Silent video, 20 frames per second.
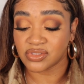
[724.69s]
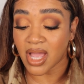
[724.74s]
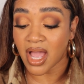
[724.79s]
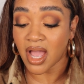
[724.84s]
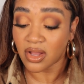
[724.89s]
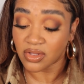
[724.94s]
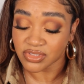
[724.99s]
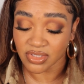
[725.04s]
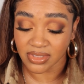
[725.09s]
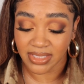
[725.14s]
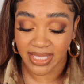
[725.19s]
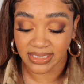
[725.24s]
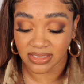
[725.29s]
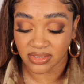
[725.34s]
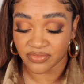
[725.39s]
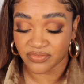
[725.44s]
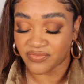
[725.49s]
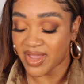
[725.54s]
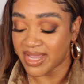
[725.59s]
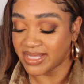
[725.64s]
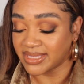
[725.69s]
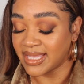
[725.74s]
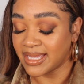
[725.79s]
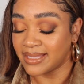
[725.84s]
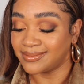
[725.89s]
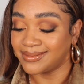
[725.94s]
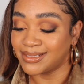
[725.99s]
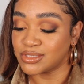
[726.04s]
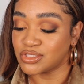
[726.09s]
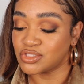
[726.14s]
also like the fact
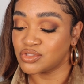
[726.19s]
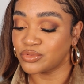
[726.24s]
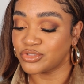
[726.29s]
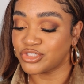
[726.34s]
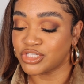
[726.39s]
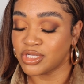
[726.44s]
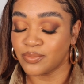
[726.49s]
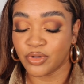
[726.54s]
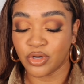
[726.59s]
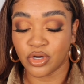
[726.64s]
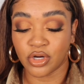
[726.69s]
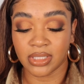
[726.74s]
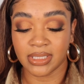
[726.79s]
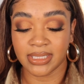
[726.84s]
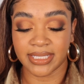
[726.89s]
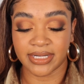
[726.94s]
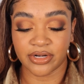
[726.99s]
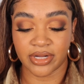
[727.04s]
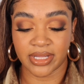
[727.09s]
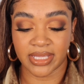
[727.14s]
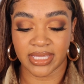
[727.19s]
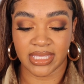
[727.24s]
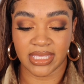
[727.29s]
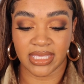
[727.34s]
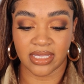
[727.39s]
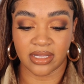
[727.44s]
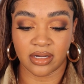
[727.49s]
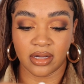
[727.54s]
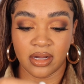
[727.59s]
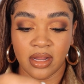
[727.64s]
that there's no shimmer or glitter in
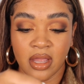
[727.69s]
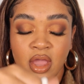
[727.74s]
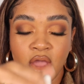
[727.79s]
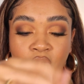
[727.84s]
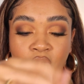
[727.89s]
here.